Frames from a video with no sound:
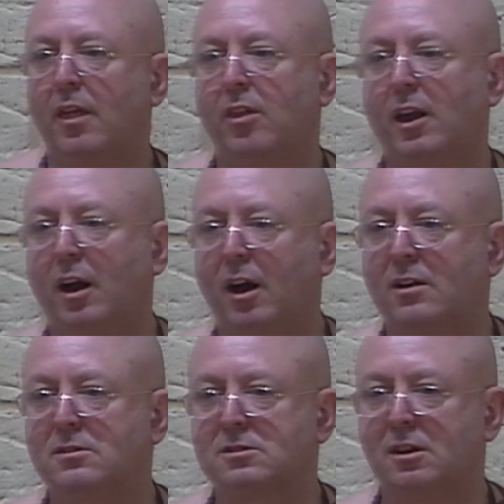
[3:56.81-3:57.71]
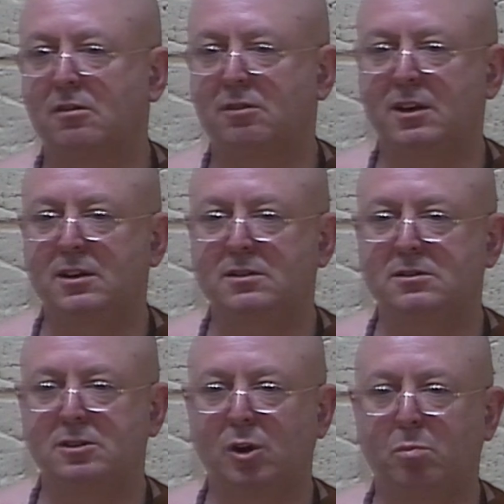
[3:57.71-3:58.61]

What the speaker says: The answer is your